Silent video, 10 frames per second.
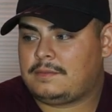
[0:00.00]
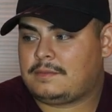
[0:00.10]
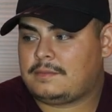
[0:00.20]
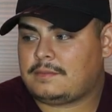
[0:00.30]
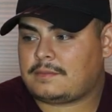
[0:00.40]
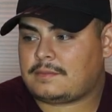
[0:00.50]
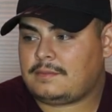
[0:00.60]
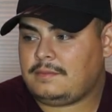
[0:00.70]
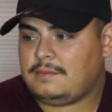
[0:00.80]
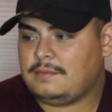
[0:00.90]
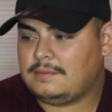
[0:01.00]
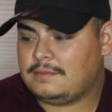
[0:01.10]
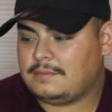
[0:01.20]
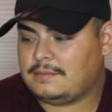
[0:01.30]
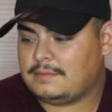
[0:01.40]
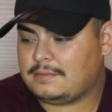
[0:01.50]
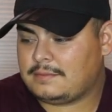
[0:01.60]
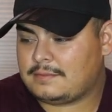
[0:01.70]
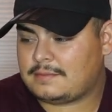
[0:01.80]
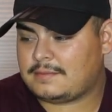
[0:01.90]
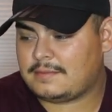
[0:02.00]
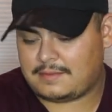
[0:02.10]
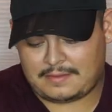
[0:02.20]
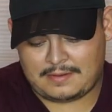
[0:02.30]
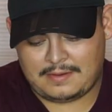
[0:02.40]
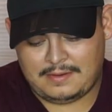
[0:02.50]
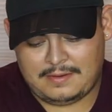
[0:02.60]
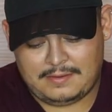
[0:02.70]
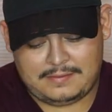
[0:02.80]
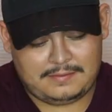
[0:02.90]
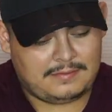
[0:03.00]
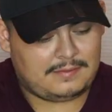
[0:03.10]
No words are spoken by the person on screen.